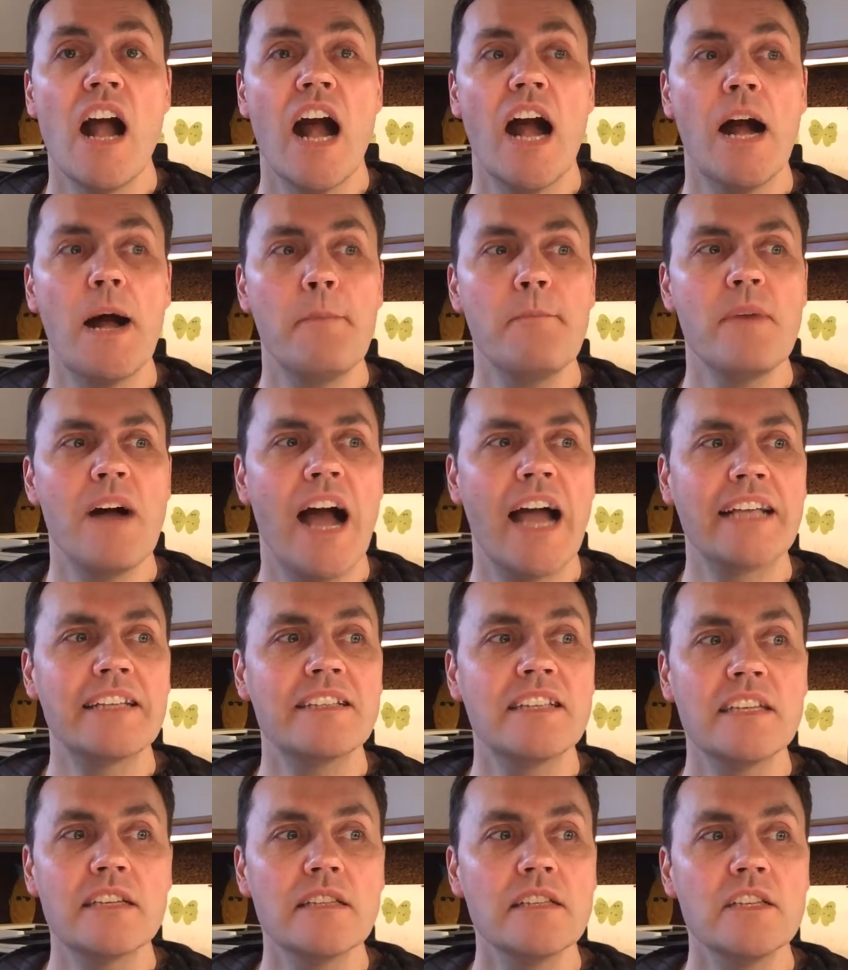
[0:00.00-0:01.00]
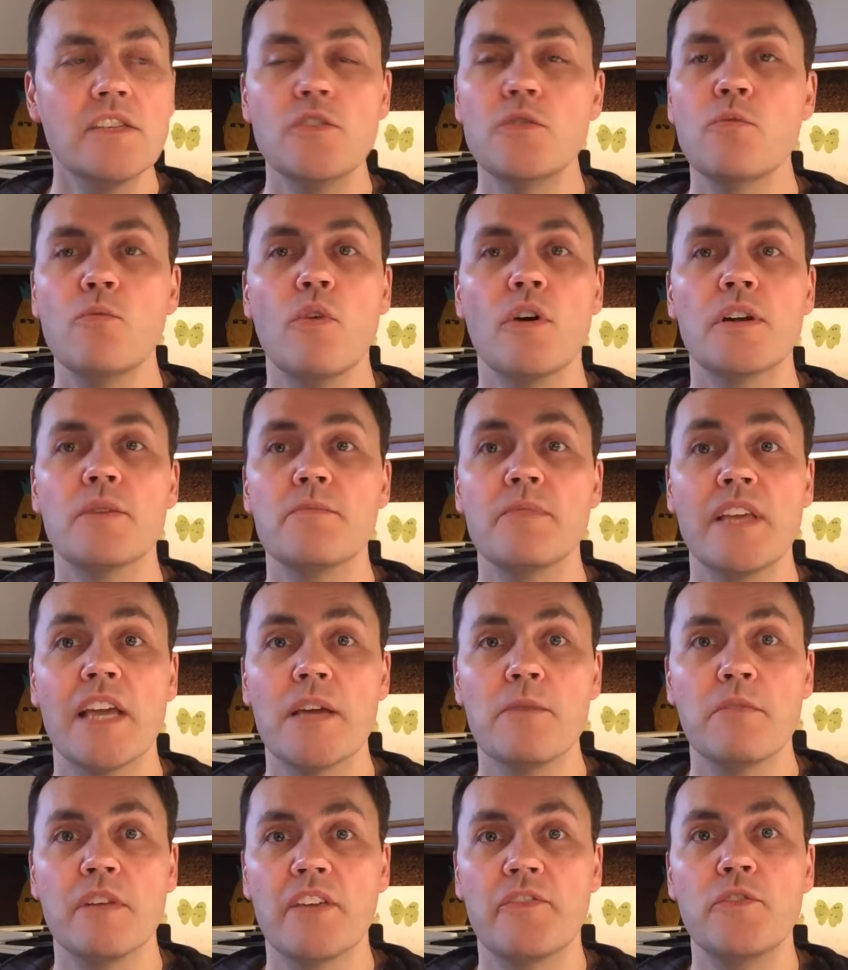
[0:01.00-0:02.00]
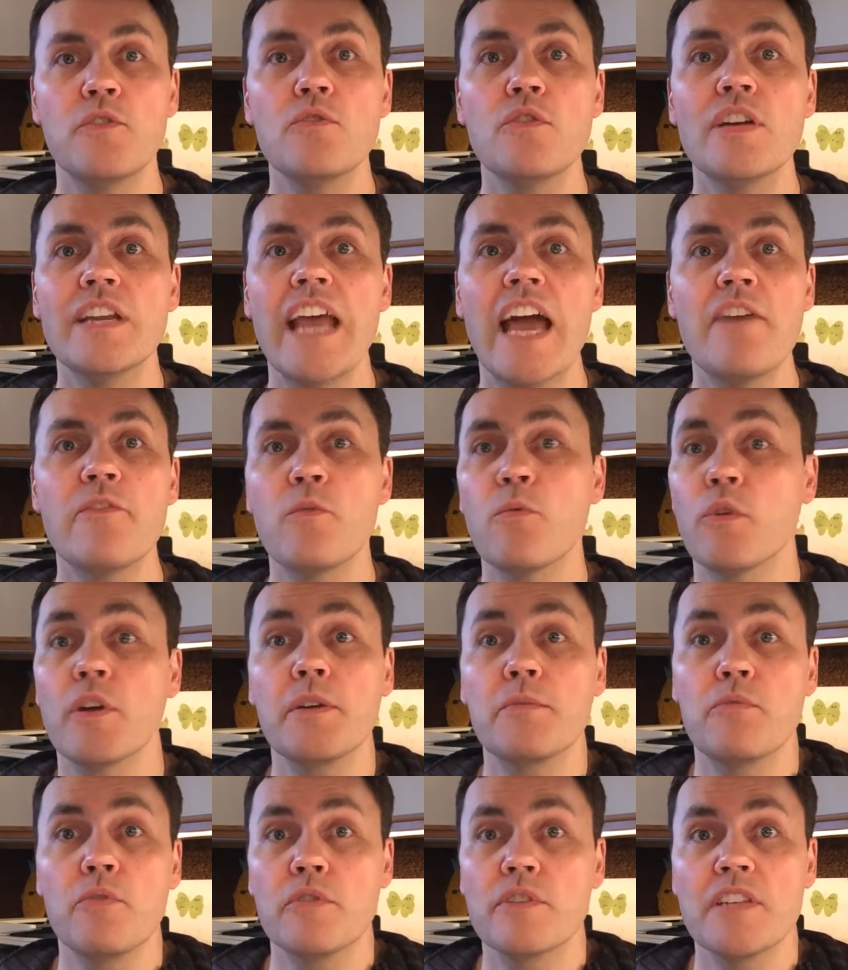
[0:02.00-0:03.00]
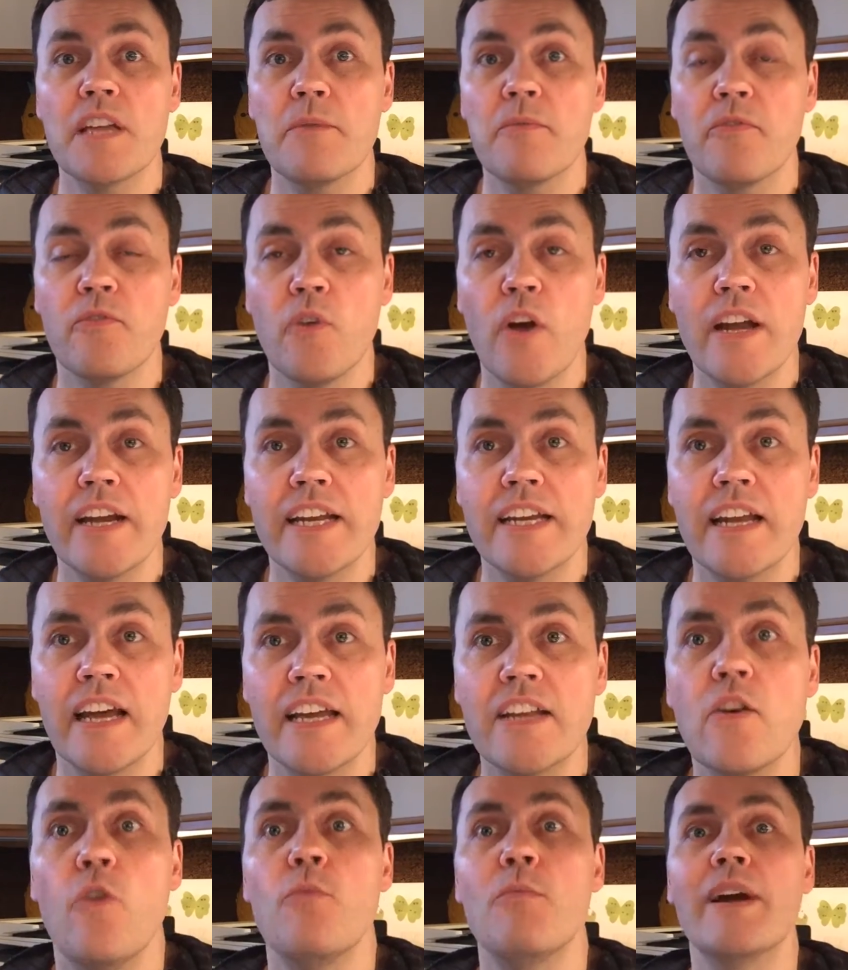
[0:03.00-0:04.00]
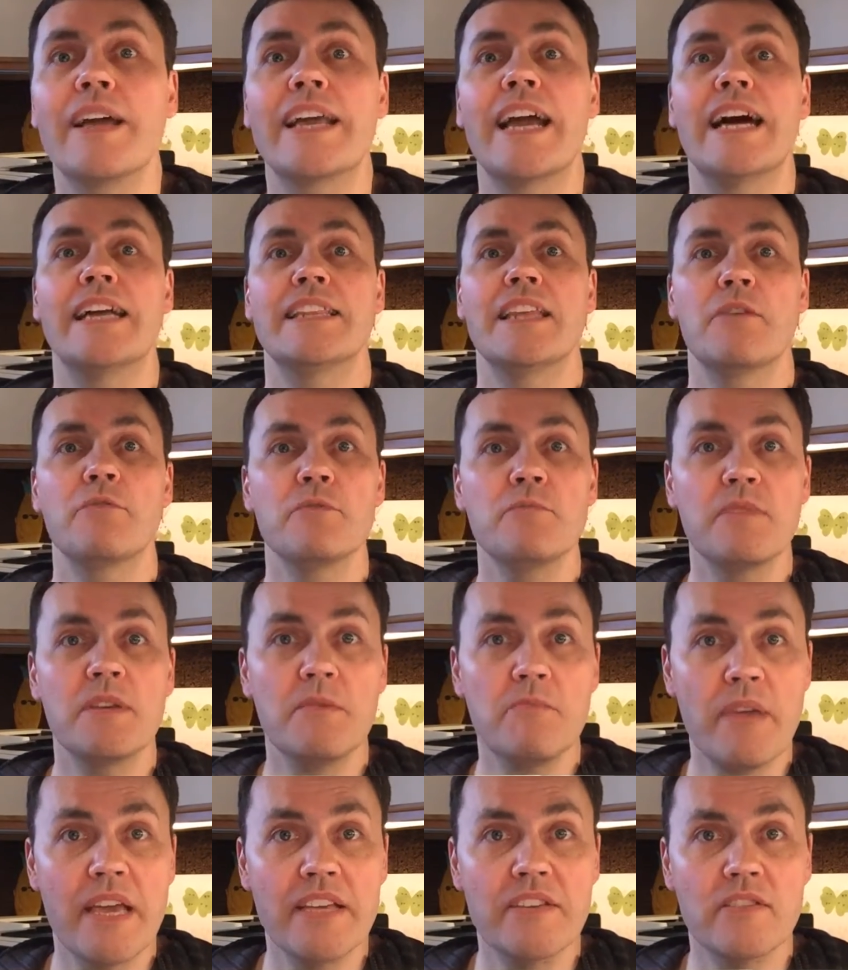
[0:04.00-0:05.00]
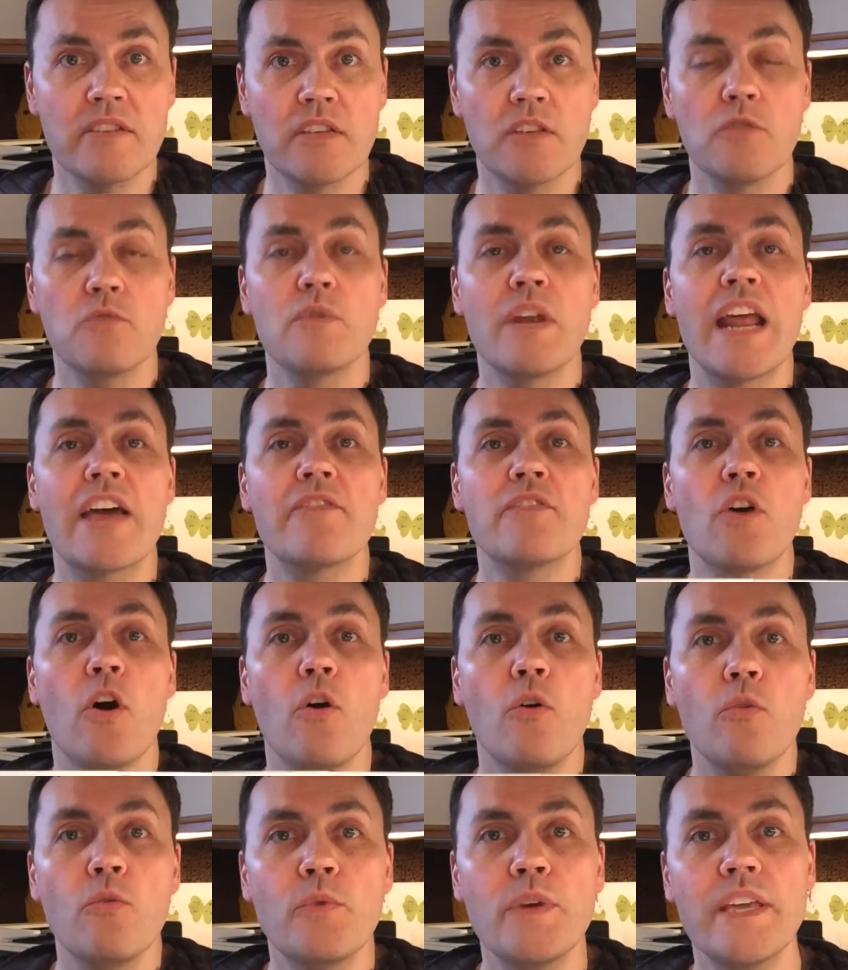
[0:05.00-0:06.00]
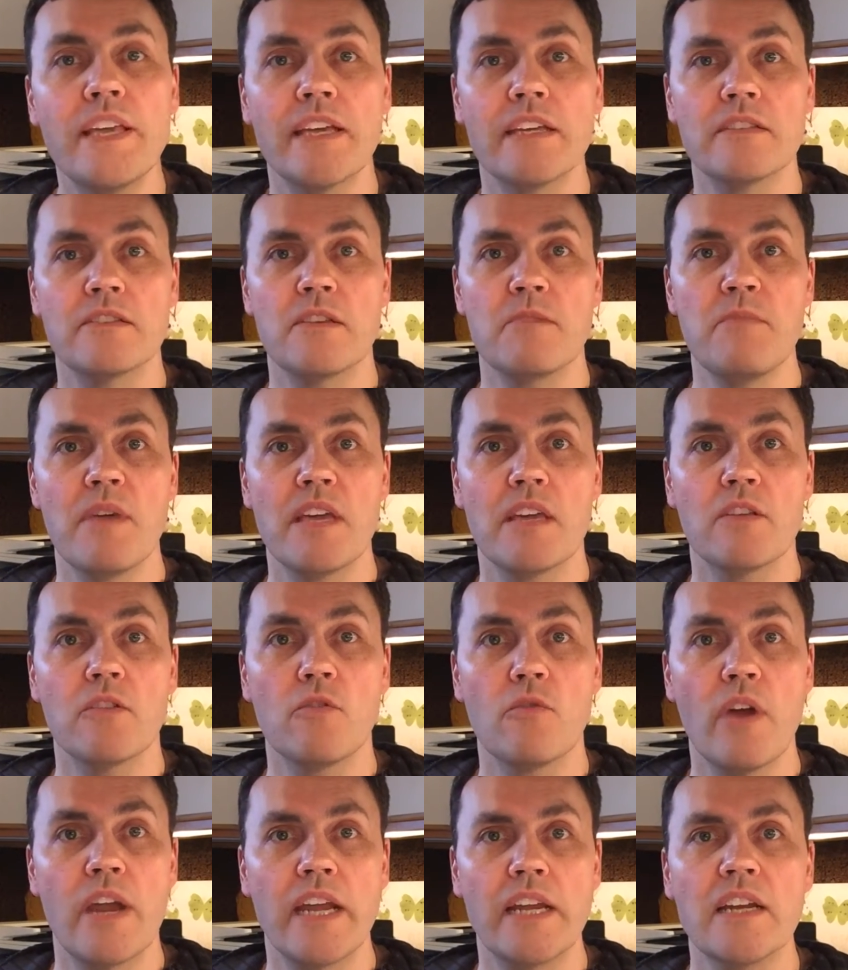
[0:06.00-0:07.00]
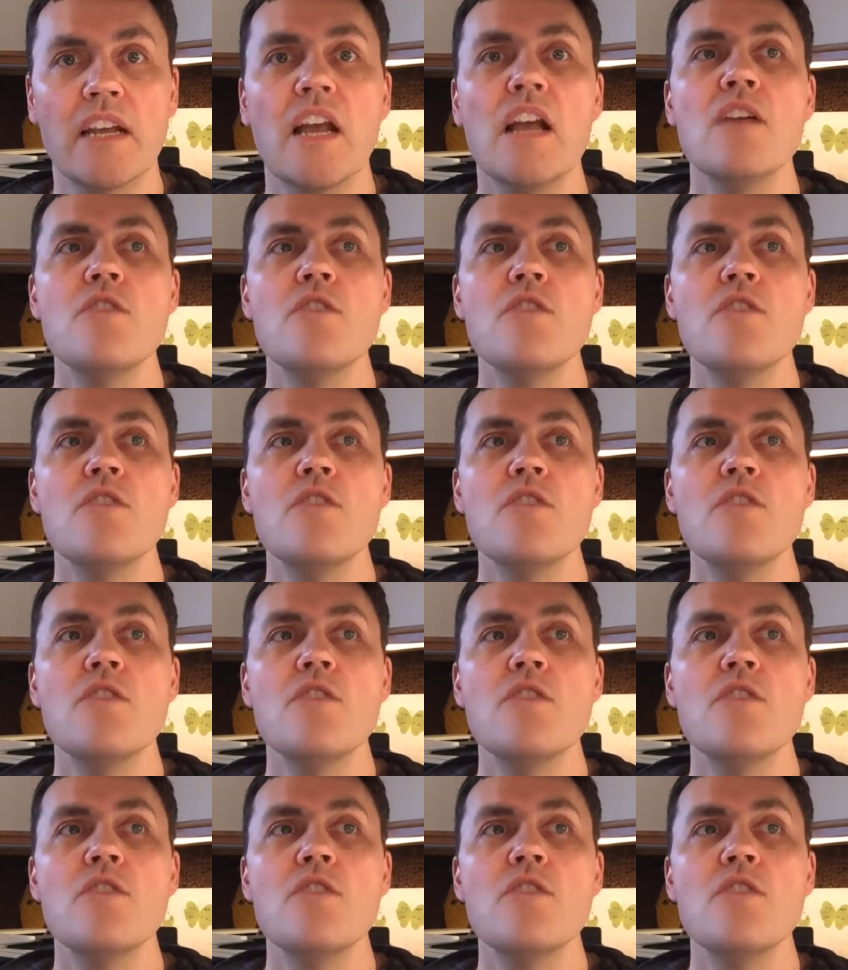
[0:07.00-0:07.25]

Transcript: Ideally, you want to be able, if you could have a working prototype Friday night, oh my God, that would be amazing. You would have the whole weekend to make it great.